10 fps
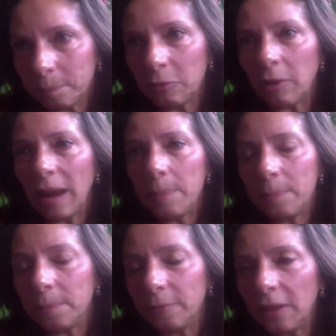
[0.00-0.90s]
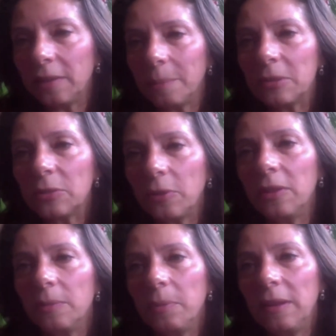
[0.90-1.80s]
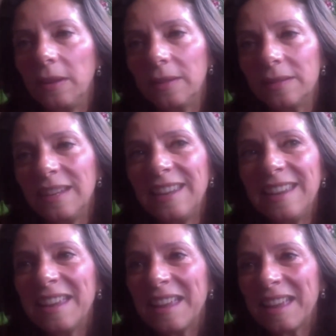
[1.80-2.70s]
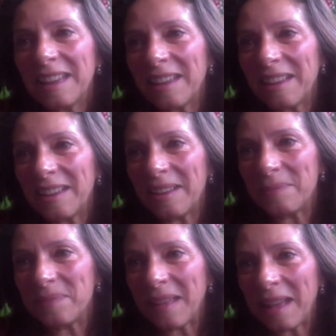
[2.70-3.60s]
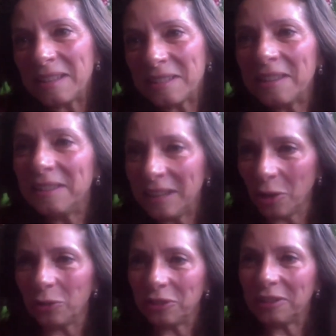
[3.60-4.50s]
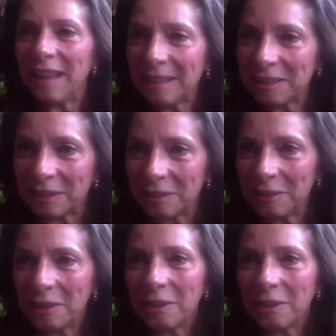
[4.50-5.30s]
rape victims with PTSD, I suddenly got a letter